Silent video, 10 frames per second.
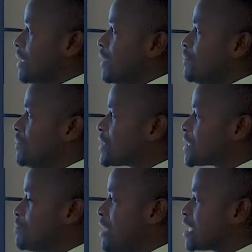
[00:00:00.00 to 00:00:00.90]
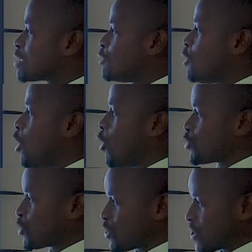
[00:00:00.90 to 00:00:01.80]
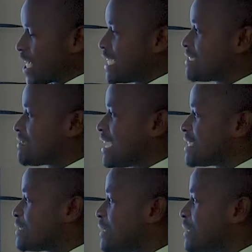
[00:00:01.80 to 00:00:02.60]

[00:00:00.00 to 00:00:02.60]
Mr. Maslow also said that